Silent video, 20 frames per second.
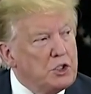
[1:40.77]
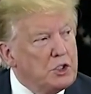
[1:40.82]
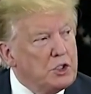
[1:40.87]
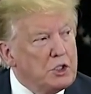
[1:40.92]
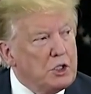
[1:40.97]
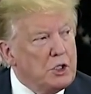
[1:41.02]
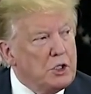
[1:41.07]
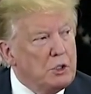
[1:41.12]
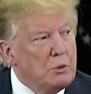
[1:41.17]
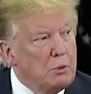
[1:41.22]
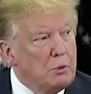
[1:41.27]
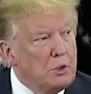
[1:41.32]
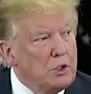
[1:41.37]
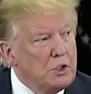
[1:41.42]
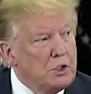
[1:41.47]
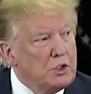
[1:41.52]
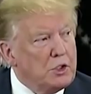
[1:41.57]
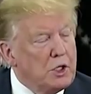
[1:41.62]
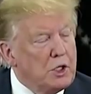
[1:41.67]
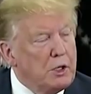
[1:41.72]

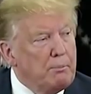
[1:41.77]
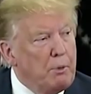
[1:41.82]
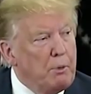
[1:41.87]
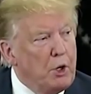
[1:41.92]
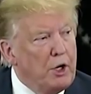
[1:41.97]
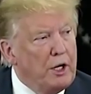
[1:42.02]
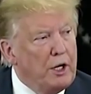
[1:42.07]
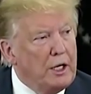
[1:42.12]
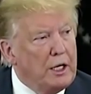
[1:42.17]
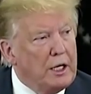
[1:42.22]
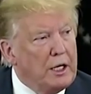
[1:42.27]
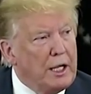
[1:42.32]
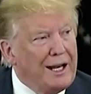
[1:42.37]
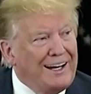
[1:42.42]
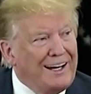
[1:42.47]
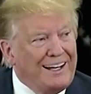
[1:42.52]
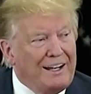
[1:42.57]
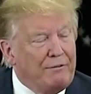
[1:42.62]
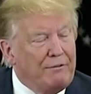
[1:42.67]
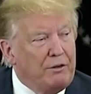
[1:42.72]
Organization joined the
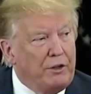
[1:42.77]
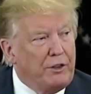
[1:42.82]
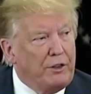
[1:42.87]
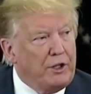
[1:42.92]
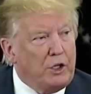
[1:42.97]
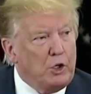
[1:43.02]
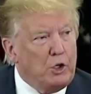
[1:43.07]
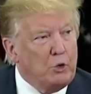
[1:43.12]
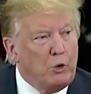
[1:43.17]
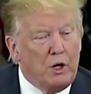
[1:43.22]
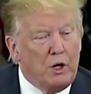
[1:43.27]
lawsuit, which